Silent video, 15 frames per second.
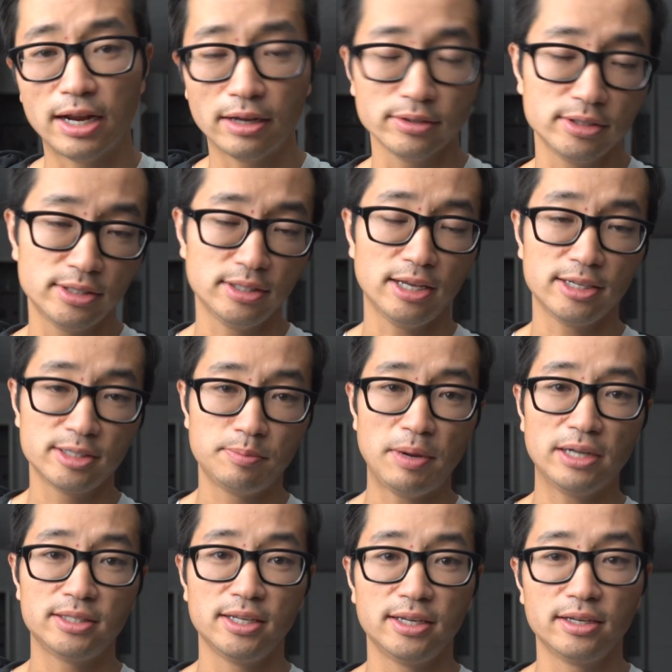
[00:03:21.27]
I was
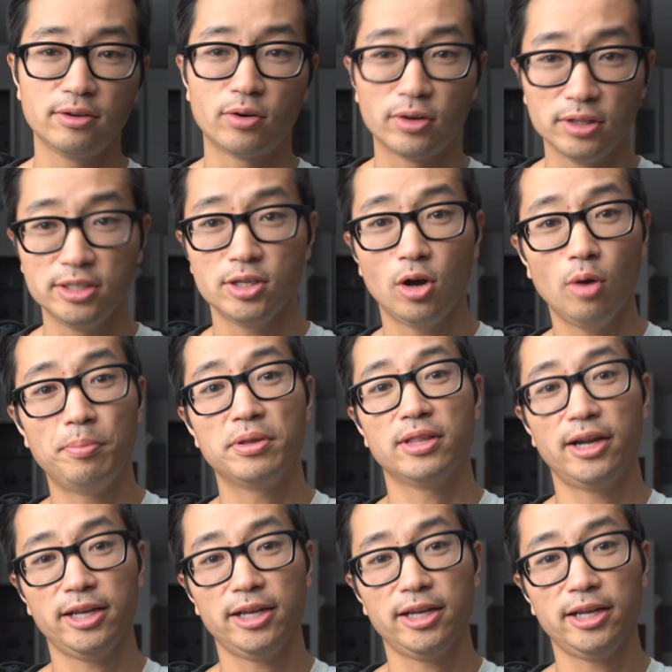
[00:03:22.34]
expecting, or at least hoping,